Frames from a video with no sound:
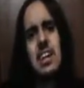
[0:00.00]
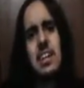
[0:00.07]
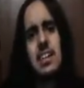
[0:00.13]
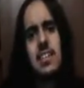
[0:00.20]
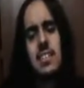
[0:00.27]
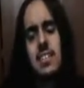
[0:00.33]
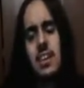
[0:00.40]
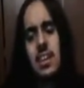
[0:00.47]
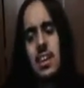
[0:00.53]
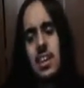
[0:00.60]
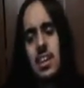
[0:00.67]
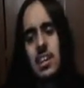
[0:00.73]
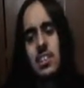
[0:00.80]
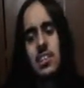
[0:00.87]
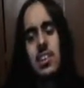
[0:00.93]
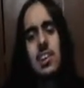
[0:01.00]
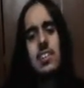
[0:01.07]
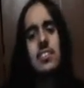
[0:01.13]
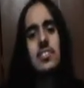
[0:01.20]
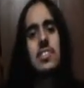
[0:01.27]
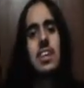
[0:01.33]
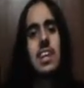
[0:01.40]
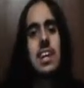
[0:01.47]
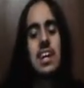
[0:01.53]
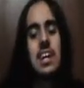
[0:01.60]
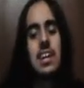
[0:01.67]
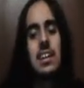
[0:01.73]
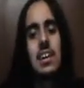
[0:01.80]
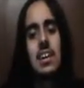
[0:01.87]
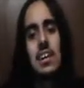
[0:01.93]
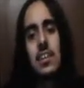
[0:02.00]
as he does, and